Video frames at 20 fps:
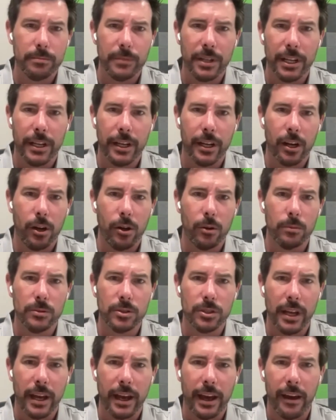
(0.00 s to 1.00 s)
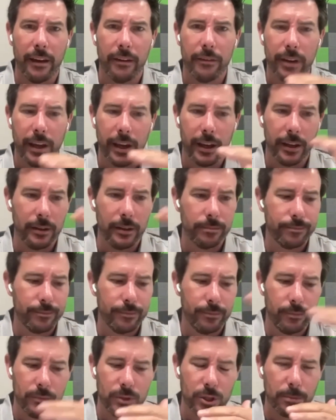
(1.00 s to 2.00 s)
meaning homes that have a
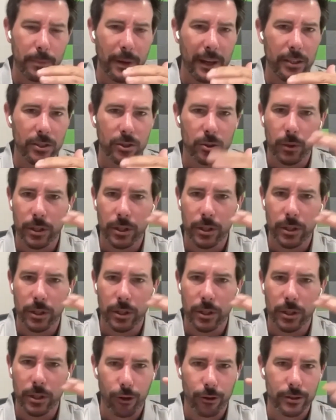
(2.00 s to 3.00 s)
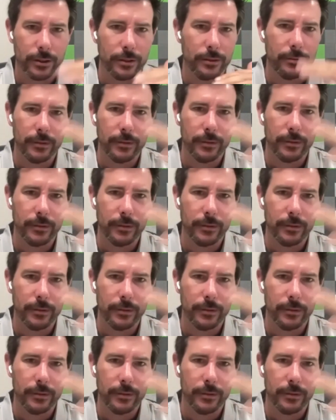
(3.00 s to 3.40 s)
space with dirt